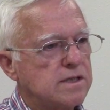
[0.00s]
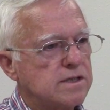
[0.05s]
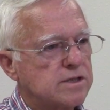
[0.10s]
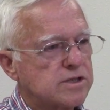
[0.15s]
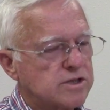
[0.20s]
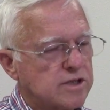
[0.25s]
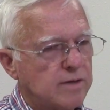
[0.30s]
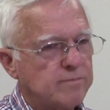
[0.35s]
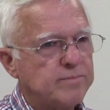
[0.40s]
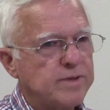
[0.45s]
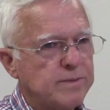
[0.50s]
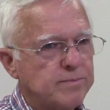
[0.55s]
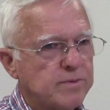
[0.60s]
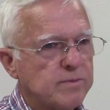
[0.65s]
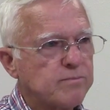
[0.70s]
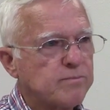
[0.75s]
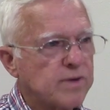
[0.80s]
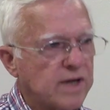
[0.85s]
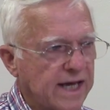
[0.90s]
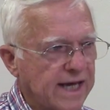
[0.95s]
some people
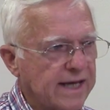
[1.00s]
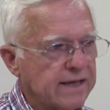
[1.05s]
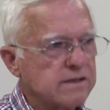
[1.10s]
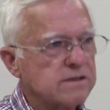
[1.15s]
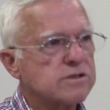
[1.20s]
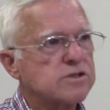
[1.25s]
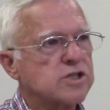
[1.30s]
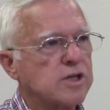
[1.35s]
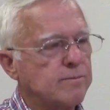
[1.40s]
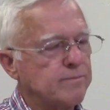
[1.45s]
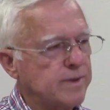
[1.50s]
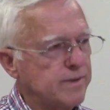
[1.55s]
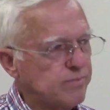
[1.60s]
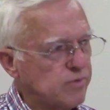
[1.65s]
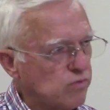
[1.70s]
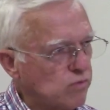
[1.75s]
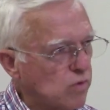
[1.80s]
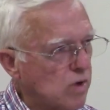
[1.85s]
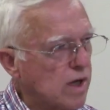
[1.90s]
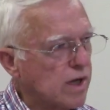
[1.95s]
plant, some
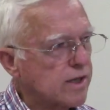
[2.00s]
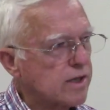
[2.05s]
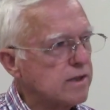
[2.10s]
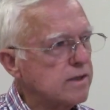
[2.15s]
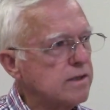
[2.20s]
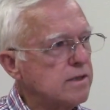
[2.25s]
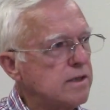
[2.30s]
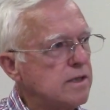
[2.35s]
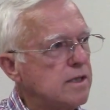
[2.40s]
people water,